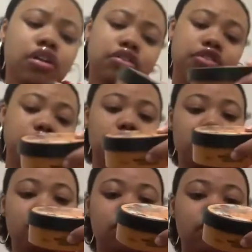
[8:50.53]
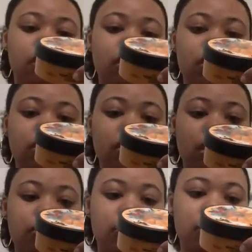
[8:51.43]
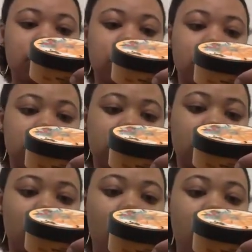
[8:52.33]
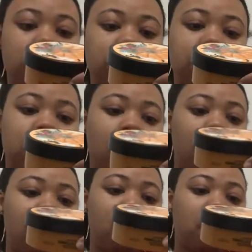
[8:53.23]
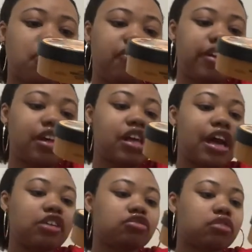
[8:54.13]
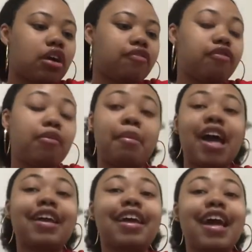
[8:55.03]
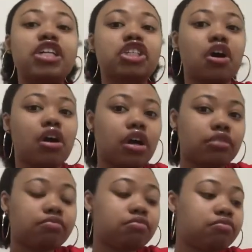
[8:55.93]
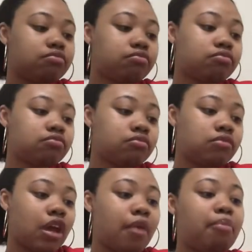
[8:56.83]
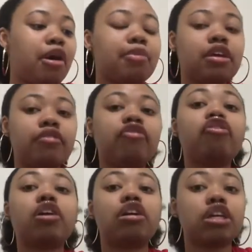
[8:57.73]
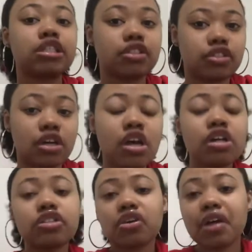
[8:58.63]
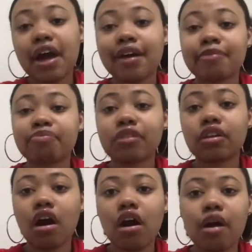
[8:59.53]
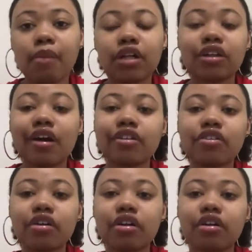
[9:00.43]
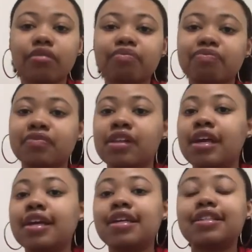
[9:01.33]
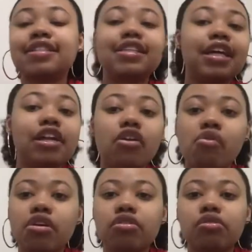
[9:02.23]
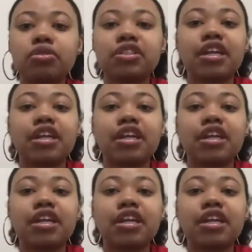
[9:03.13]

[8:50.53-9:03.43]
This one, I don't think it's gonna say. Oh, with vanilla extract from Madagascar and pumpkin fragrance. So yeah, a lot of their seed oils and